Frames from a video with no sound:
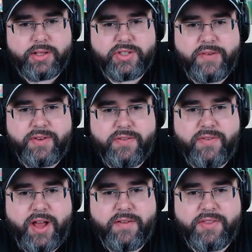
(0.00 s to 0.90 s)

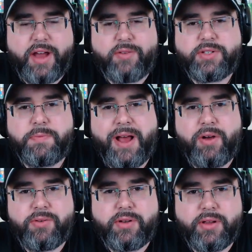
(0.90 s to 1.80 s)
seventy-five thousand
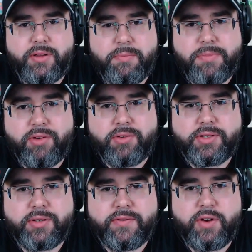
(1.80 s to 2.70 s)
pound uh, mirrors
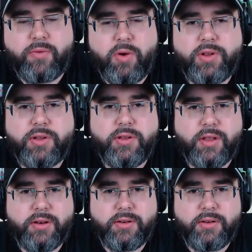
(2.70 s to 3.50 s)
of Corona. And